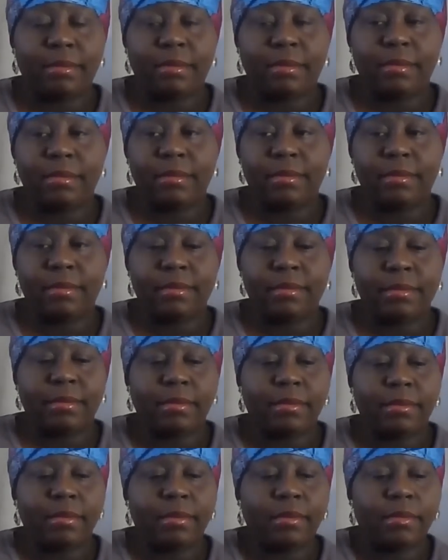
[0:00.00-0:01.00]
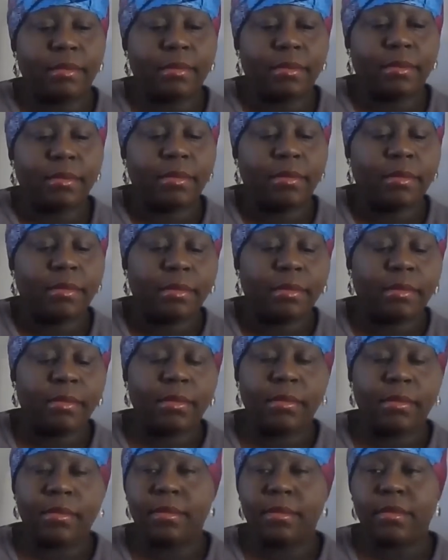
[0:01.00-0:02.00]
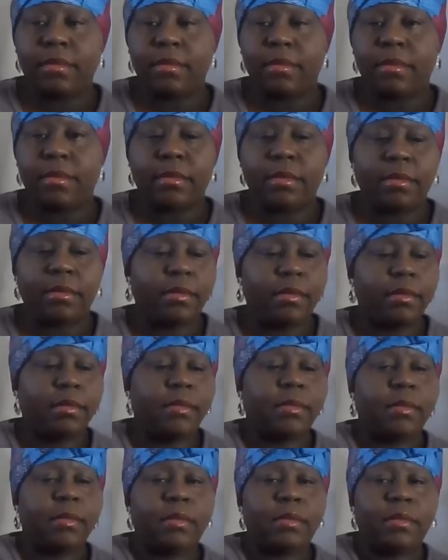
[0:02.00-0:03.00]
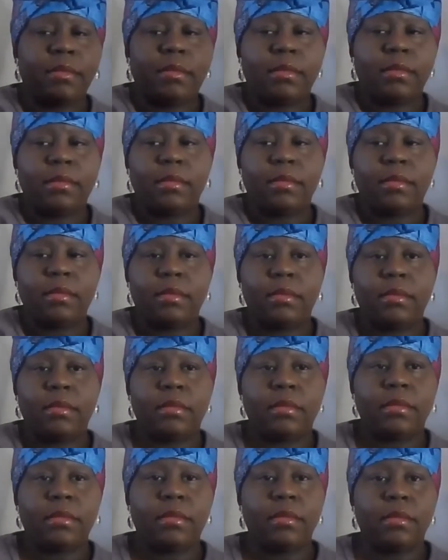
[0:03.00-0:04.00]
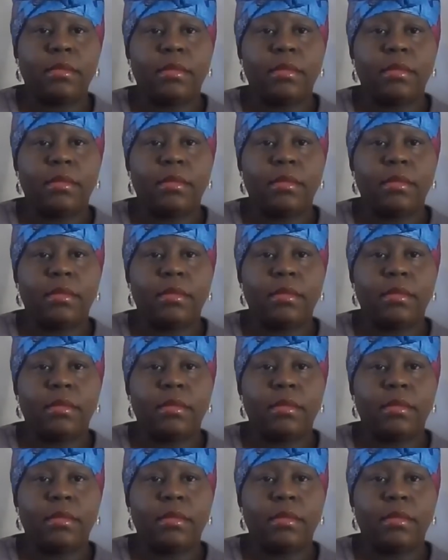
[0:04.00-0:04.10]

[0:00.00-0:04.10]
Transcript: Nothing is said.